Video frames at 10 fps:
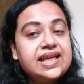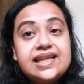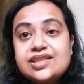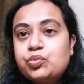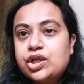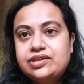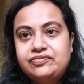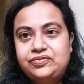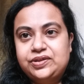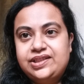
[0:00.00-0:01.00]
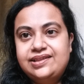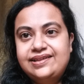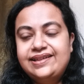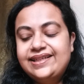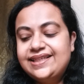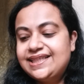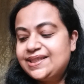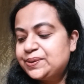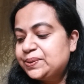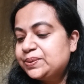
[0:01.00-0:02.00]
it's wonderful.
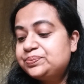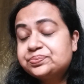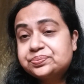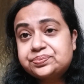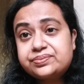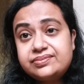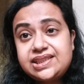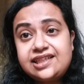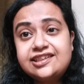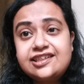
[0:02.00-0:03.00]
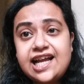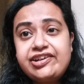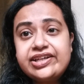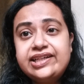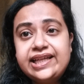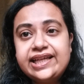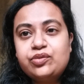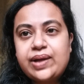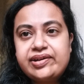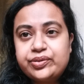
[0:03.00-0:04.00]
So the direct
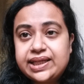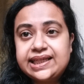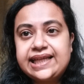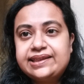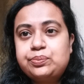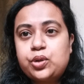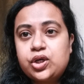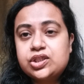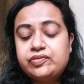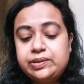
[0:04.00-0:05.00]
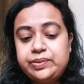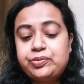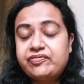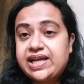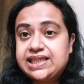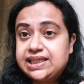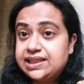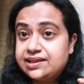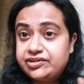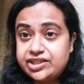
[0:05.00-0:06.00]
link where you can get the box will be provided
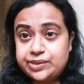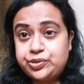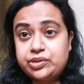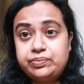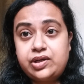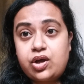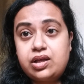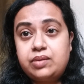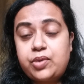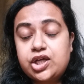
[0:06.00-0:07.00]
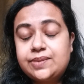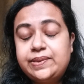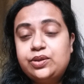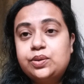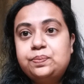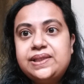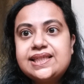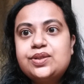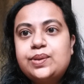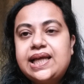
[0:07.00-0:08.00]
in the description box below.
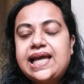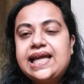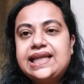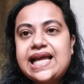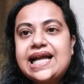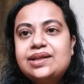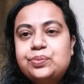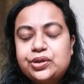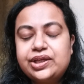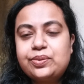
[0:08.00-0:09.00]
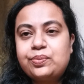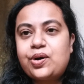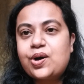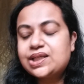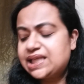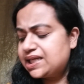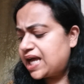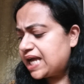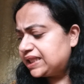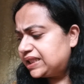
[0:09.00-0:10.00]
Please go ahead and book your box, and
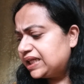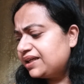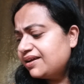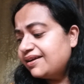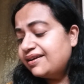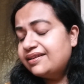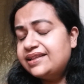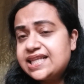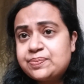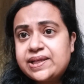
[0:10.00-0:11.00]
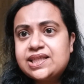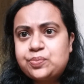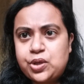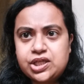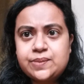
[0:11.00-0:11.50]
I think this month's box,